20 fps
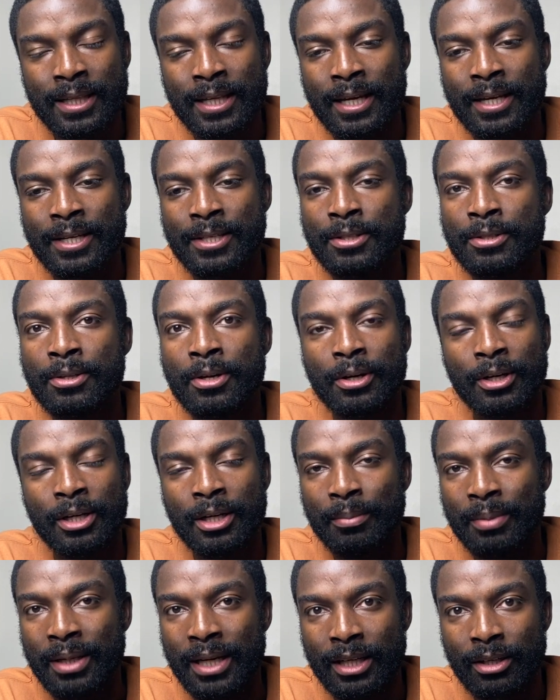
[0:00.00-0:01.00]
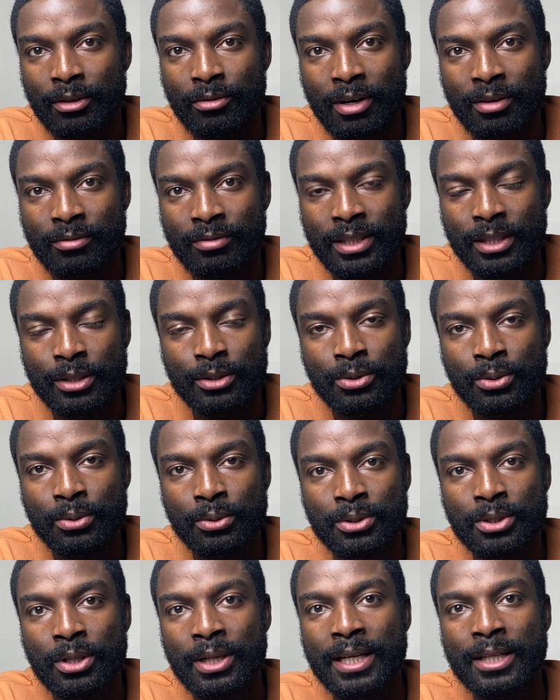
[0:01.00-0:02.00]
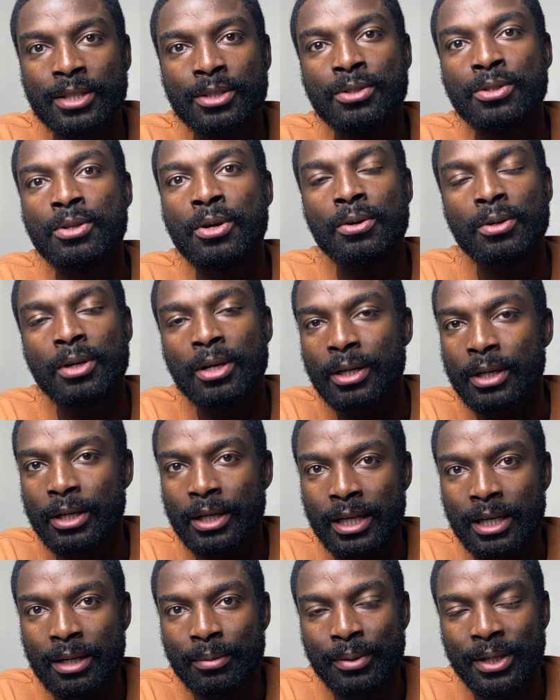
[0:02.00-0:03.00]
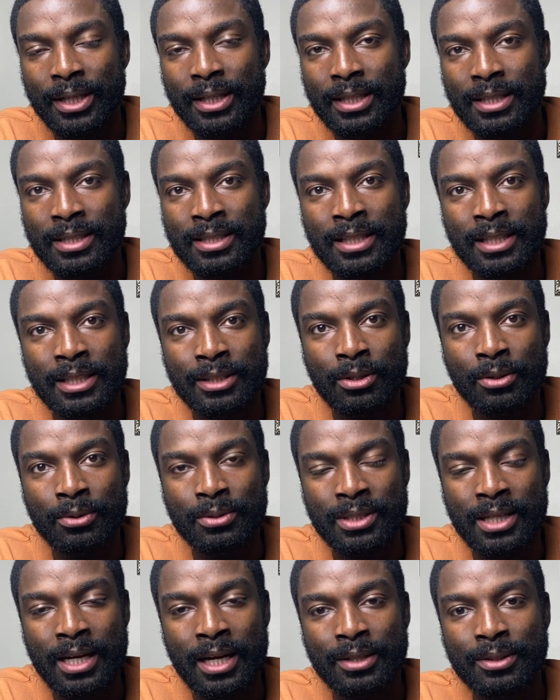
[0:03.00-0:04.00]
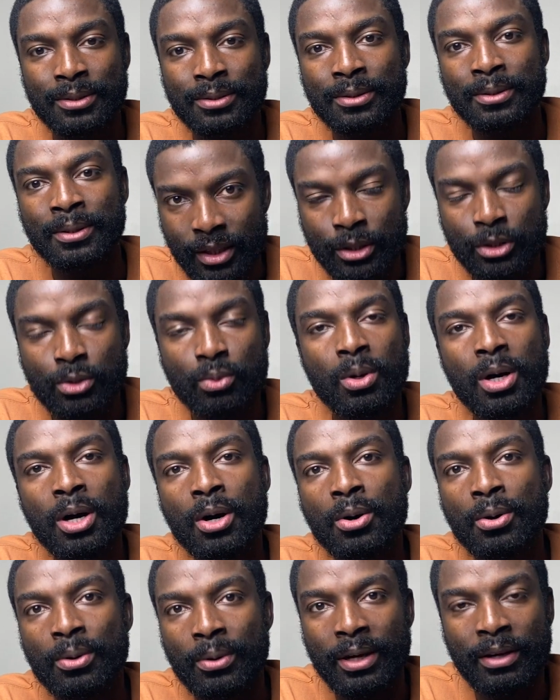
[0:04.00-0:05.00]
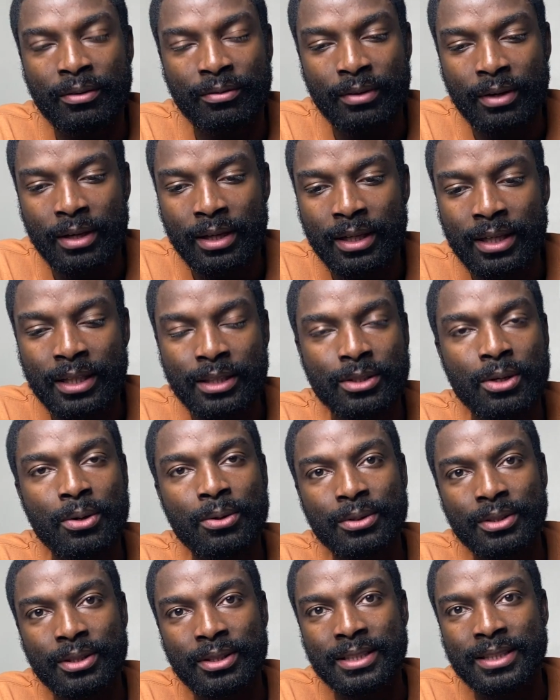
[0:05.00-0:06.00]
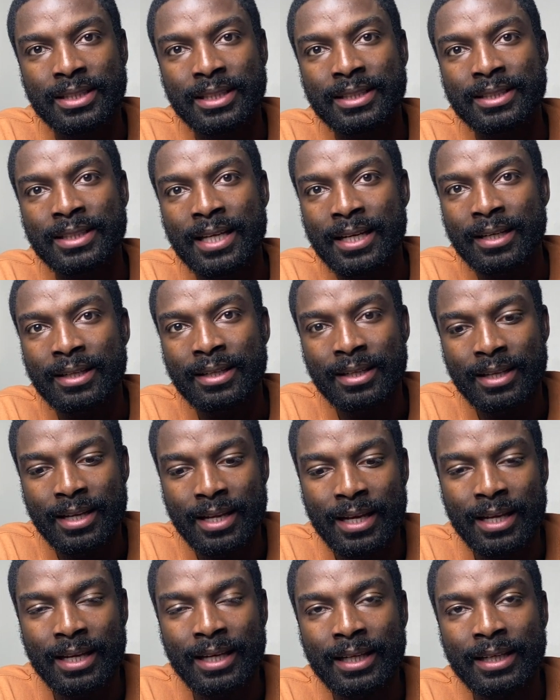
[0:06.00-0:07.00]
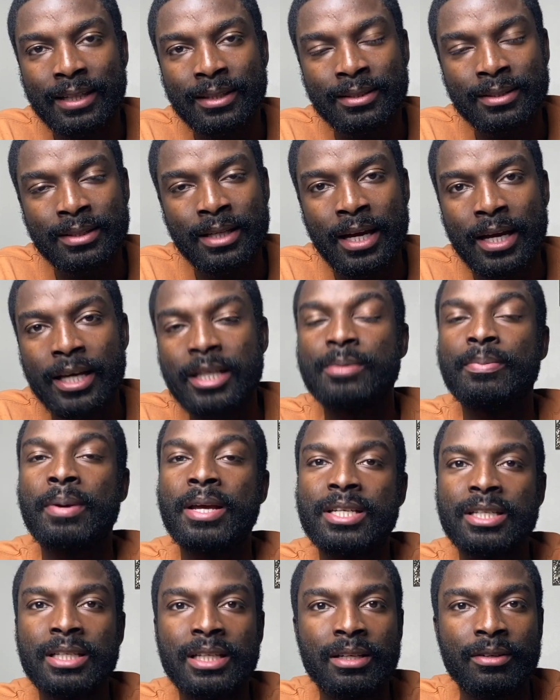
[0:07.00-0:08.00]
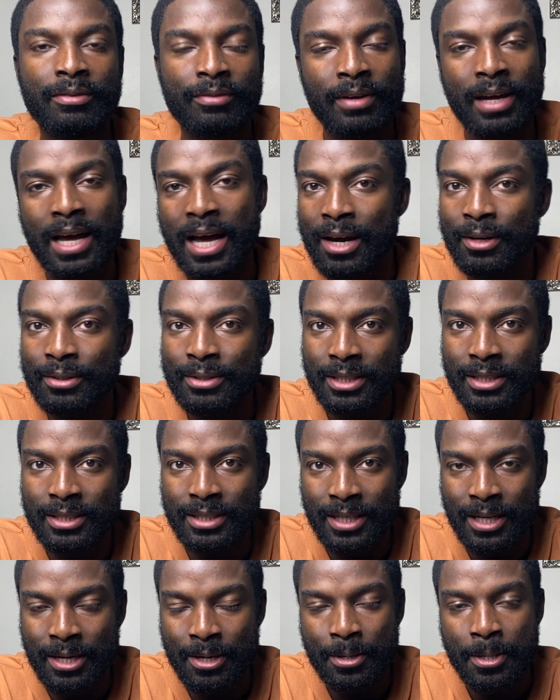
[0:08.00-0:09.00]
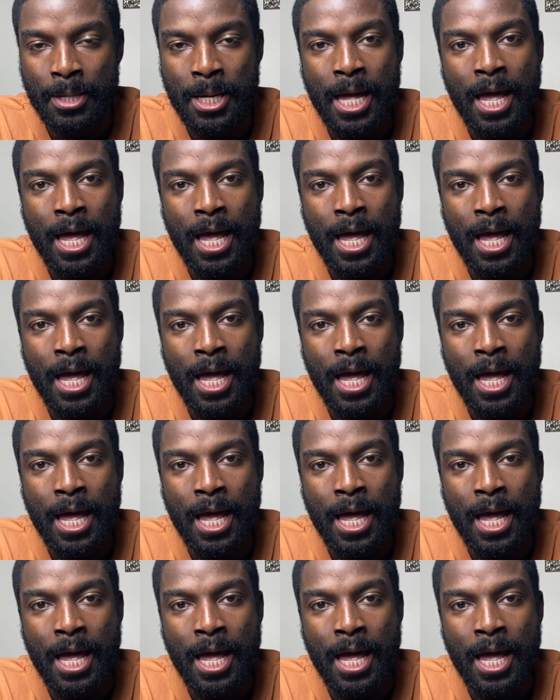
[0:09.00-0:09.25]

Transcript: there's not going to be any ground rent at all. So there's no longer going to be this leasehold scandal. As well, if a leaseholder is extending their lease, especially for houses now,